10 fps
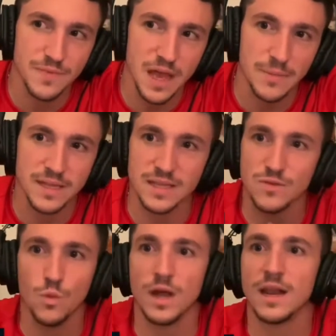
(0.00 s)
mean,
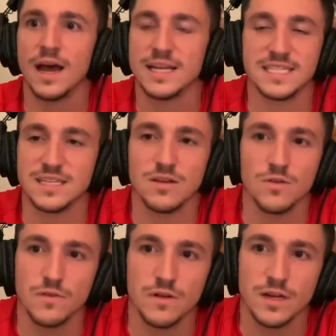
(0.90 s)
why not? He's in the whole
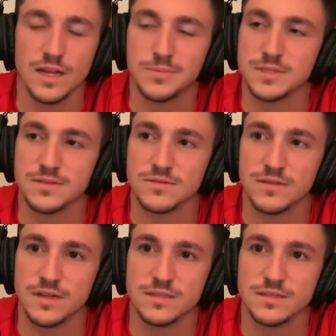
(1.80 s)
fucking episode, right?